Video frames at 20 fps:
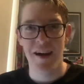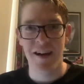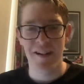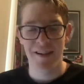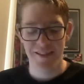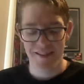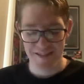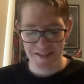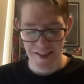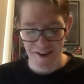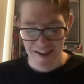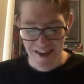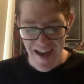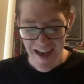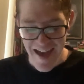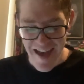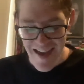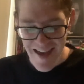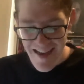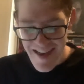So,
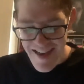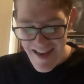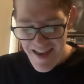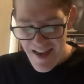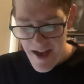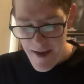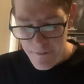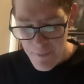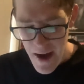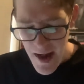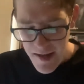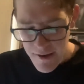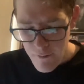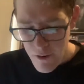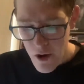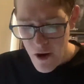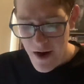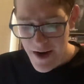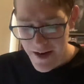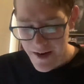yeah. And Paddy
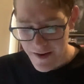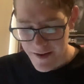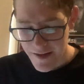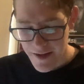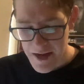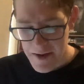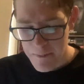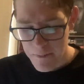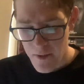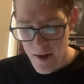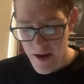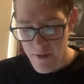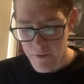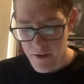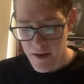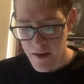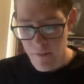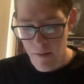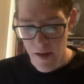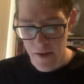Ryder, he played
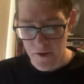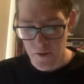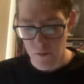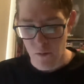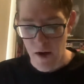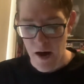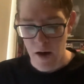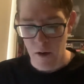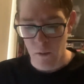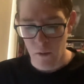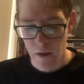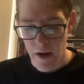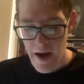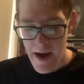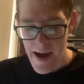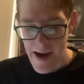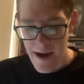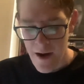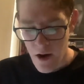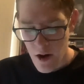really well as well.
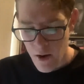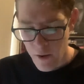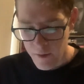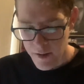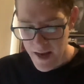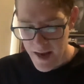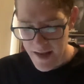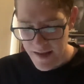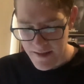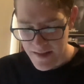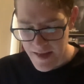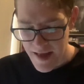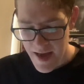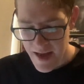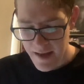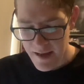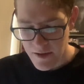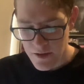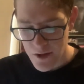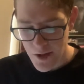I'll get into
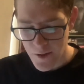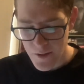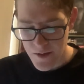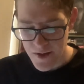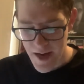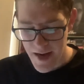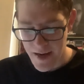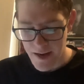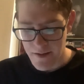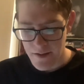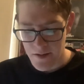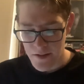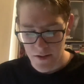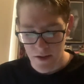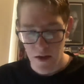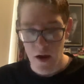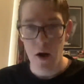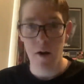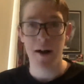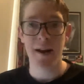that in 2 seconds.
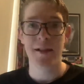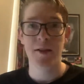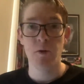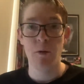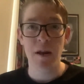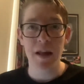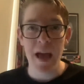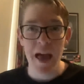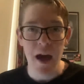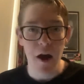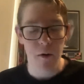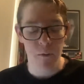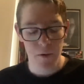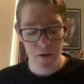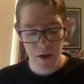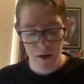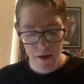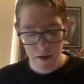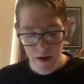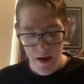I'll get into it now.
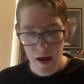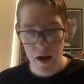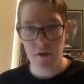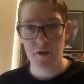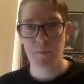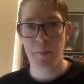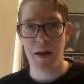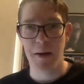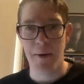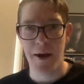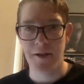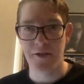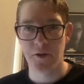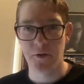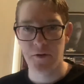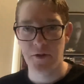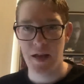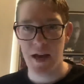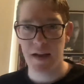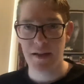It's been about
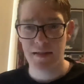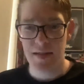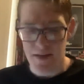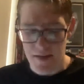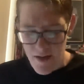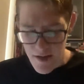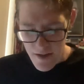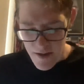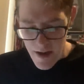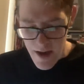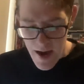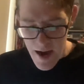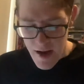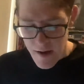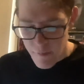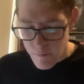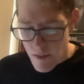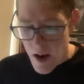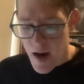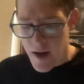2 seconds, hasn't it?
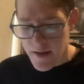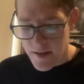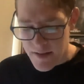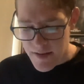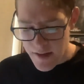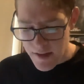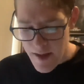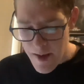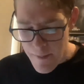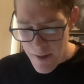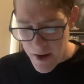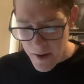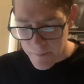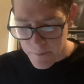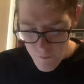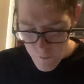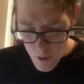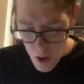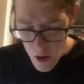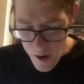Ruck dilemma.
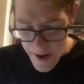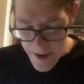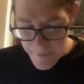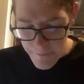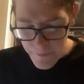Right.